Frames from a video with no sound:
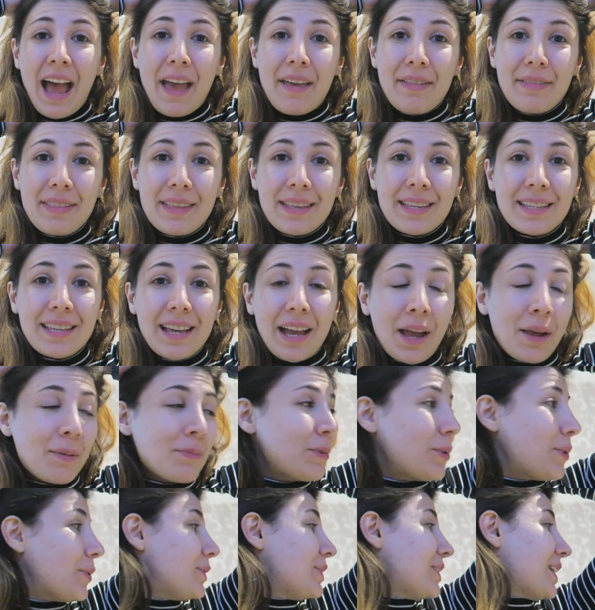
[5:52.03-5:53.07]
I think
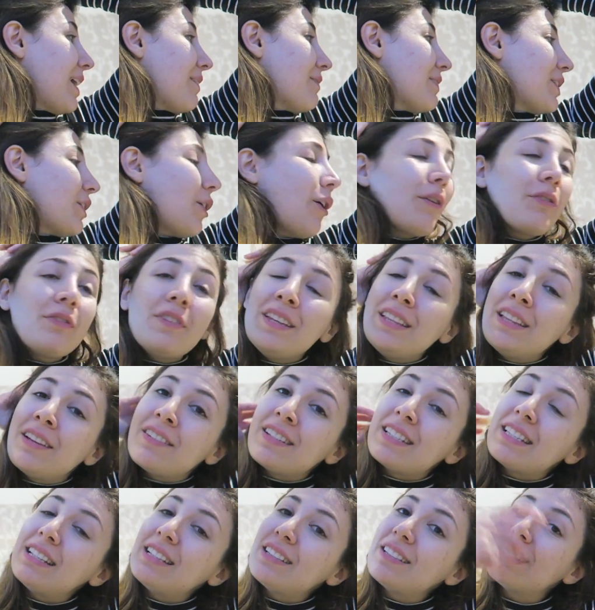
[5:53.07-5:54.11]
I'm going to have a coffee, there
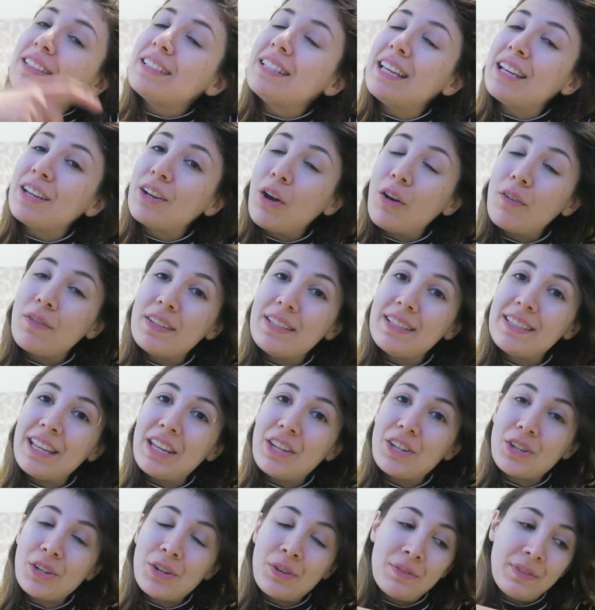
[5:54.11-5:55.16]
is a little tea and coffee
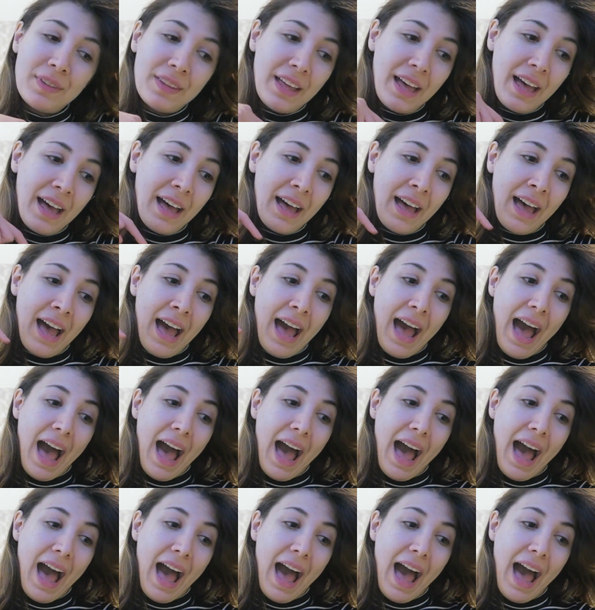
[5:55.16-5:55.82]
station over there,